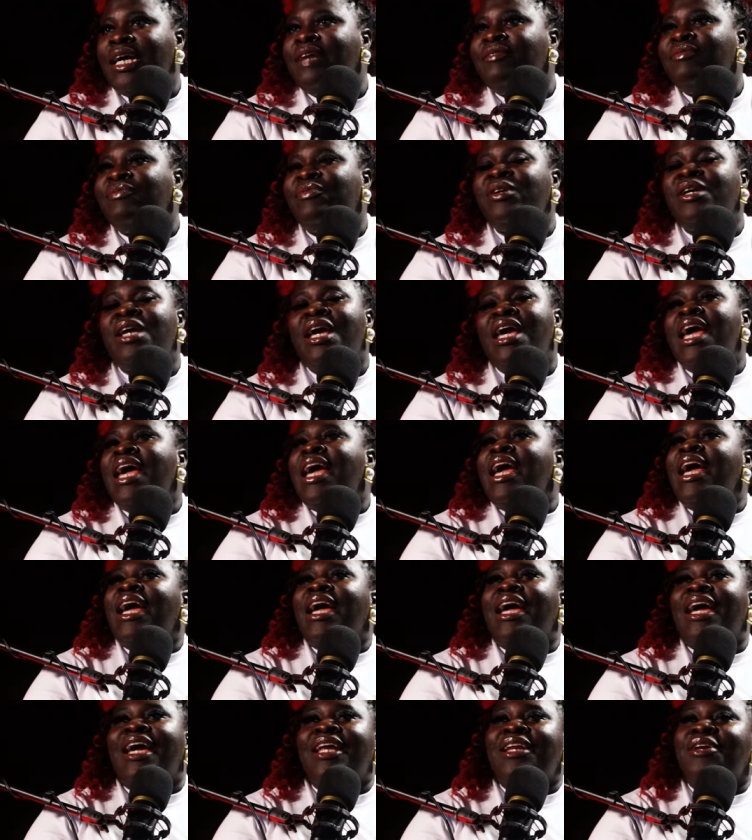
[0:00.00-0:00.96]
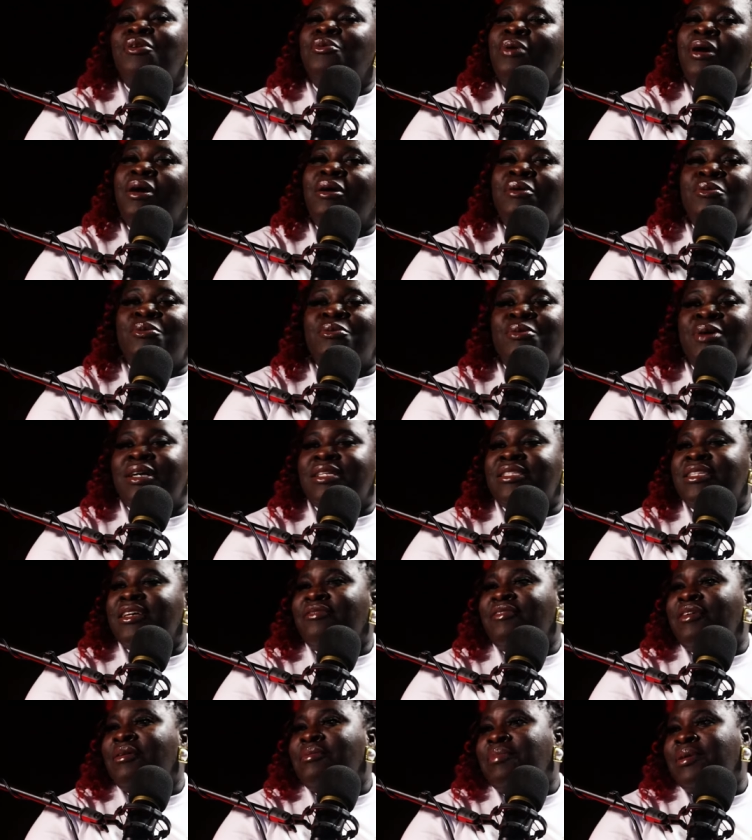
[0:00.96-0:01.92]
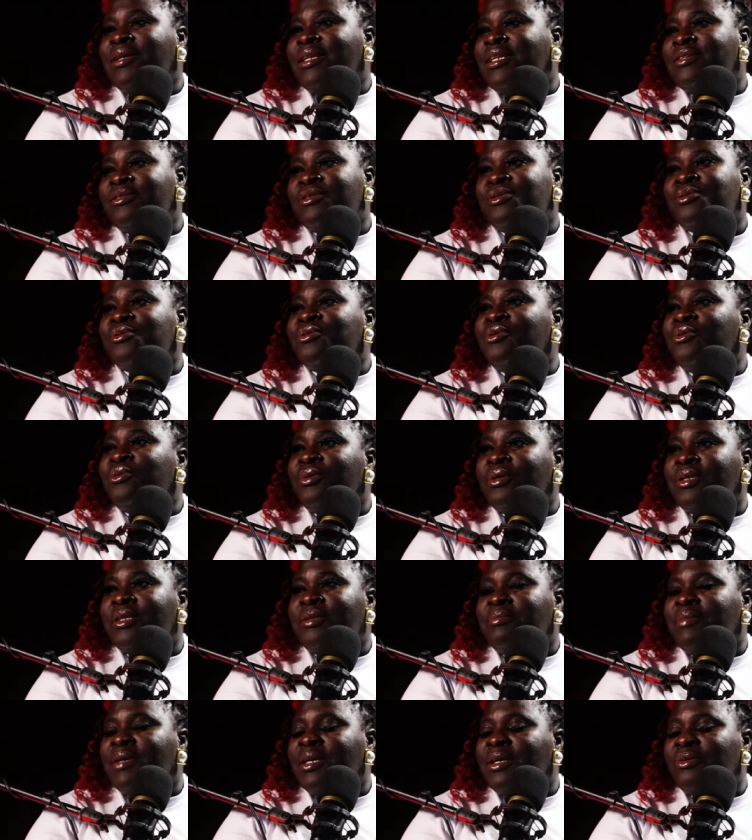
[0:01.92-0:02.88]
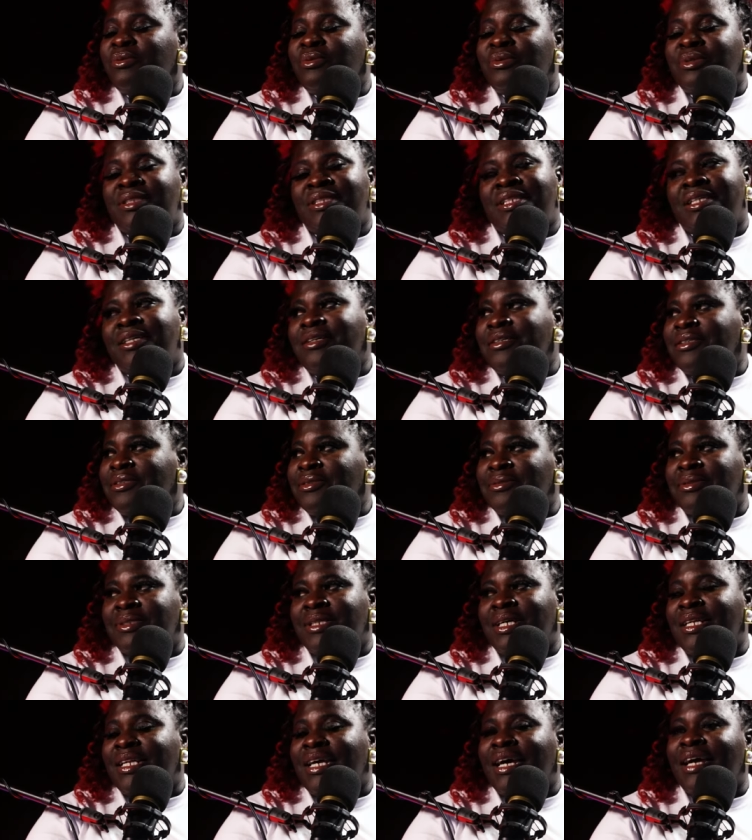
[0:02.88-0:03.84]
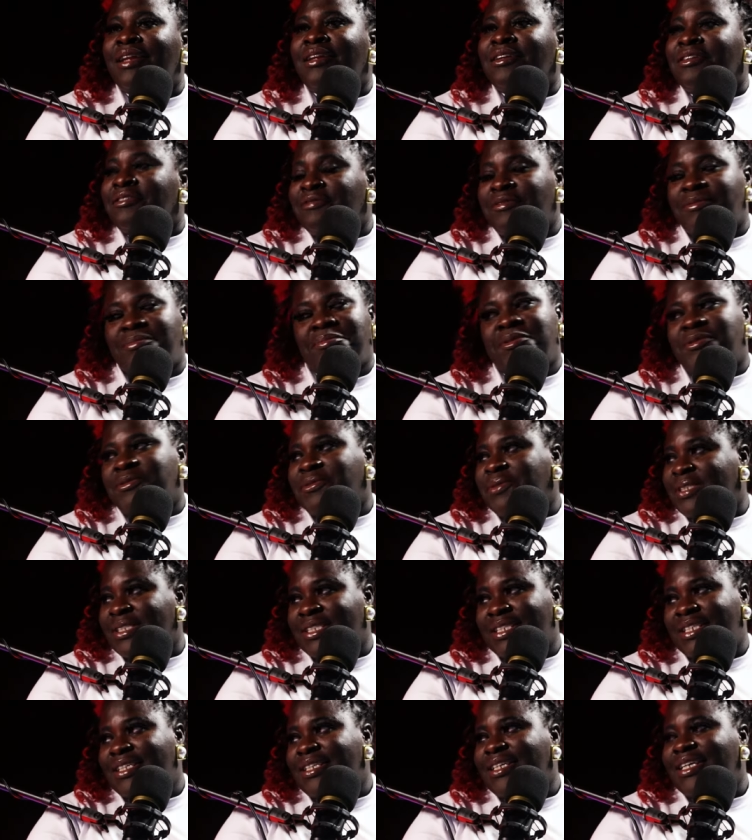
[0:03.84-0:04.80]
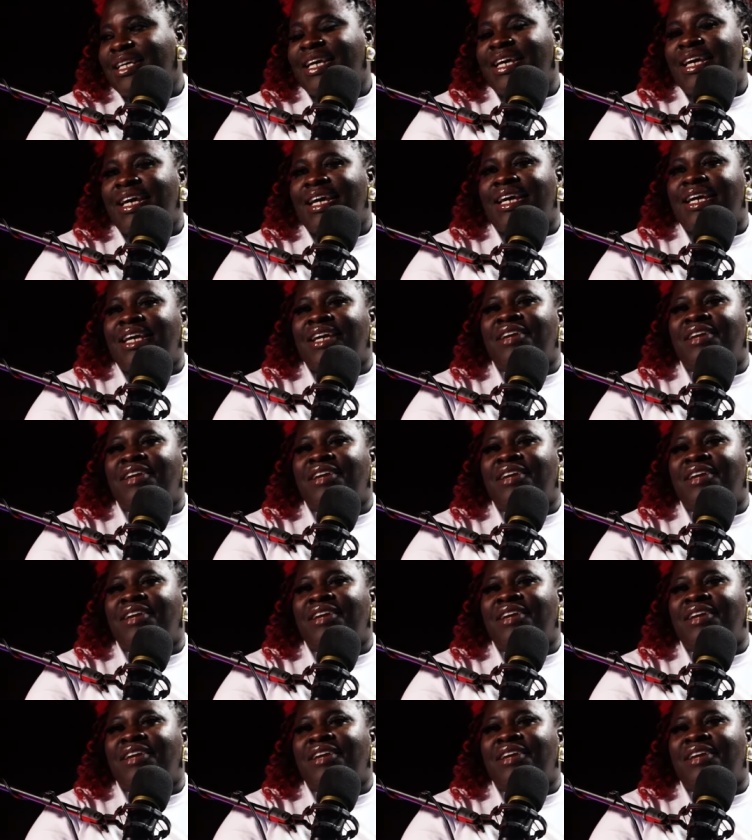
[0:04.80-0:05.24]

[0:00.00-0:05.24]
Every anyone who has ever been in school with me will tell you that I loved music, mm.